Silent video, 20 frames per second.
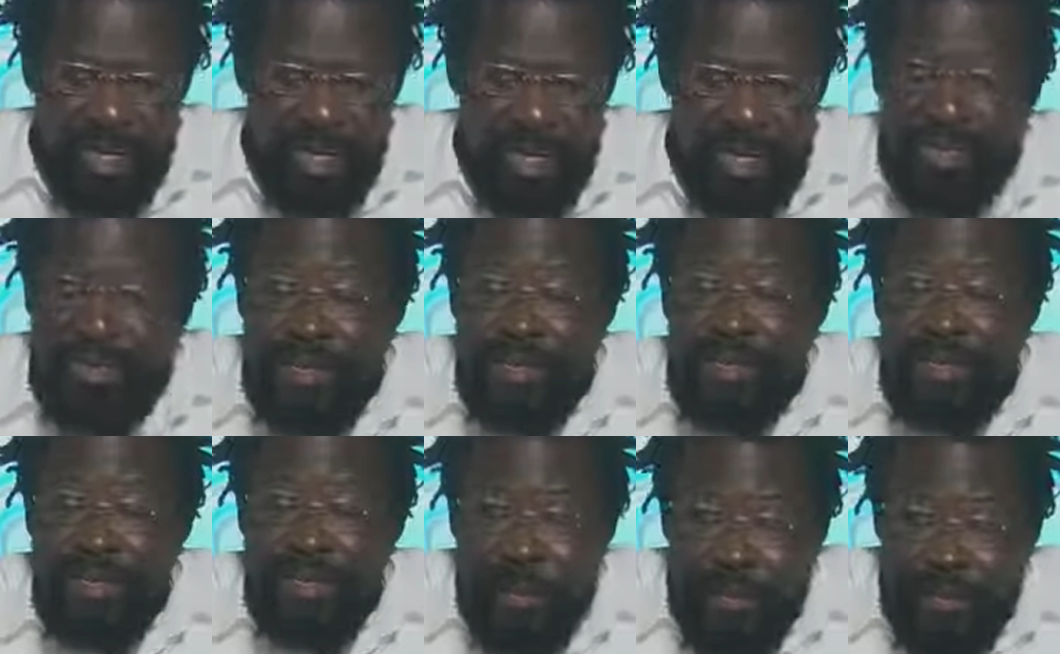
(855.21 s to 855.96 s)
it
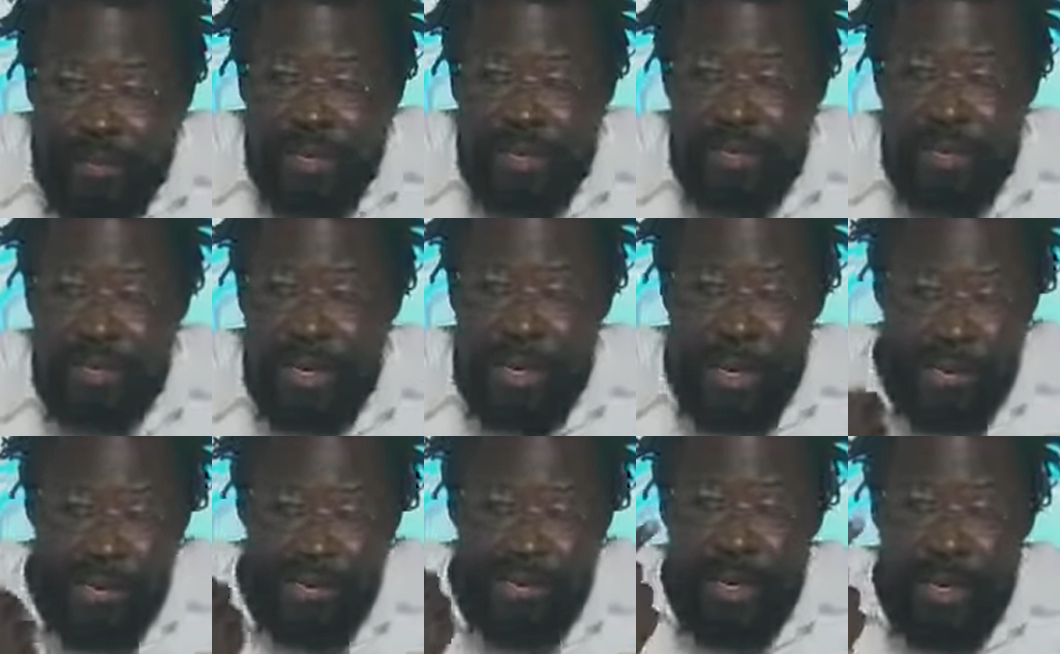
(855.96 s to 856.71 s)
is possible
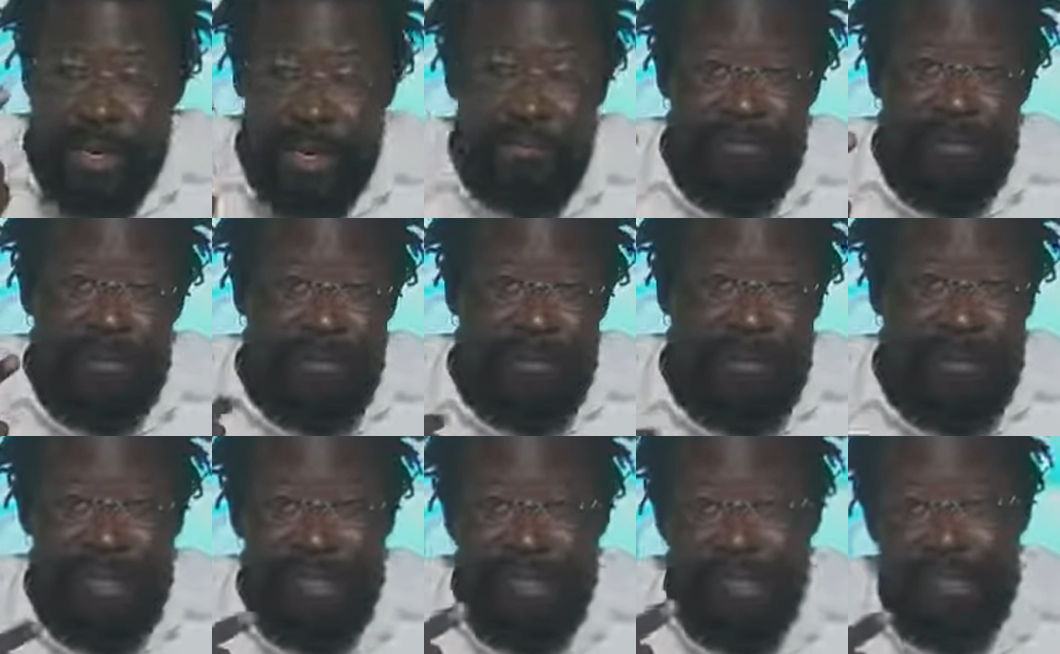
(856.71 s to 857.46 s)
that if you are even
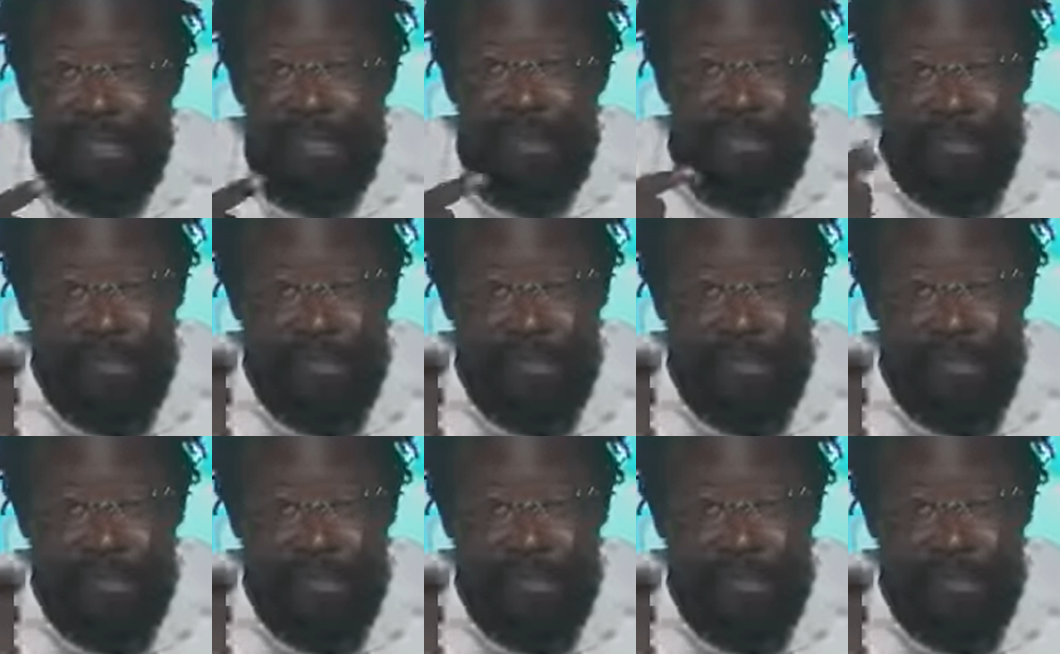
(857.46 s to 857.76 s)
blessed enough